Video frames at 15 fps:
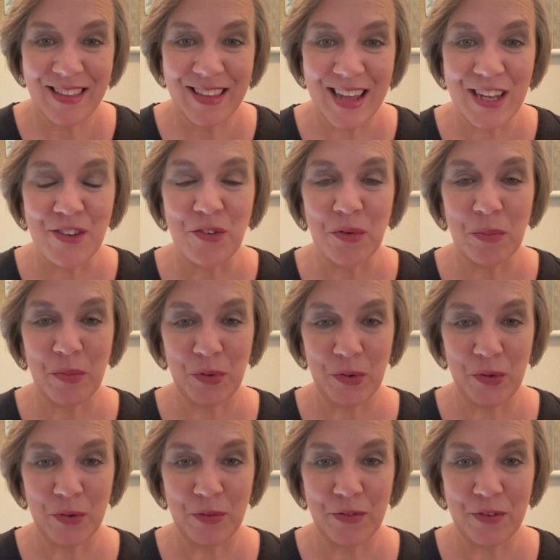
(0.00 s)
and to
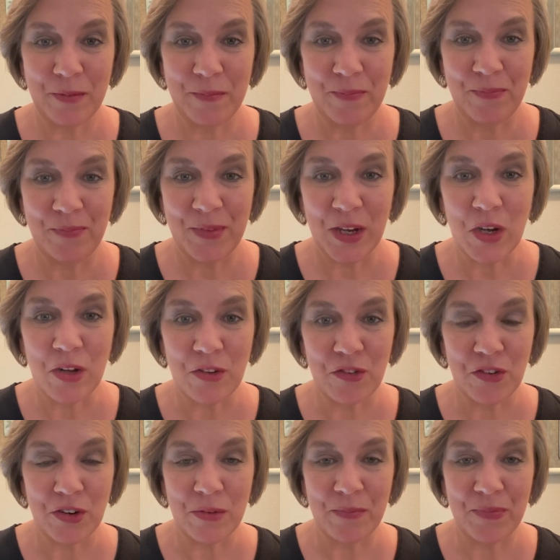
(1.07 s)
improve the
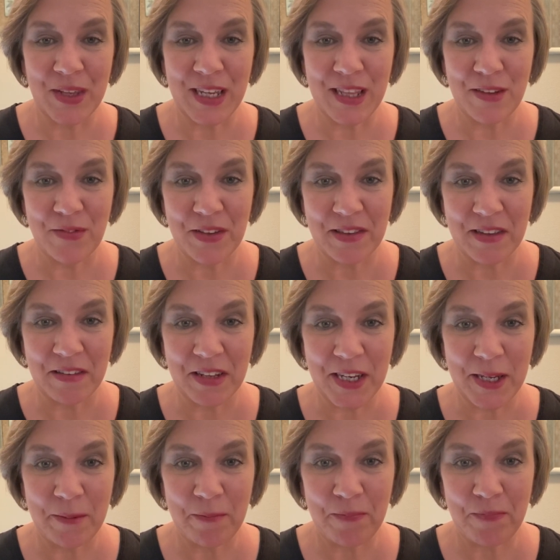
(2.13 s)
culture in the facility.